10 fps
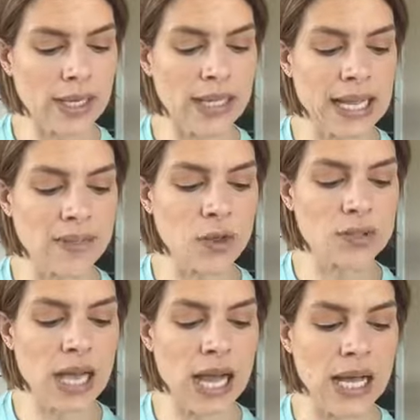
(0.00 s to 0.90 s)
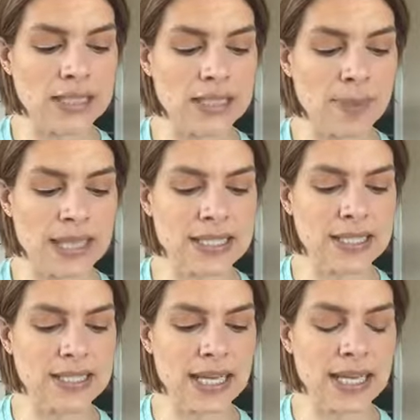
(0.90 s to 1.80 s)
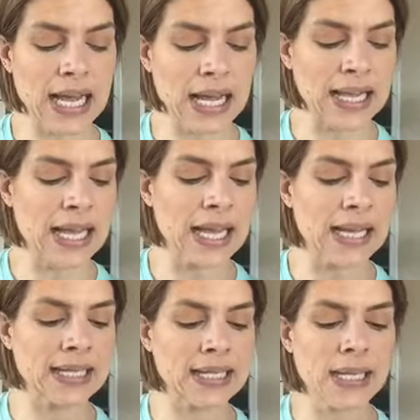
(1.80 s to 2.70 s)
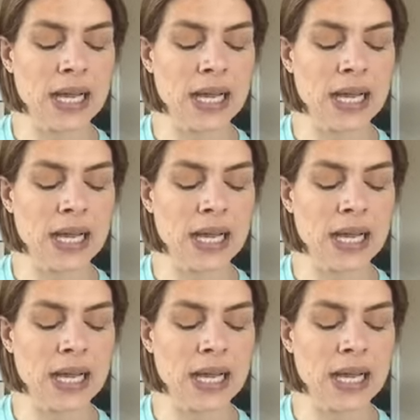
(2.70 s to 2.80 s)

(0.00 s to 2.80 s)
again, those hot spices like cayenne and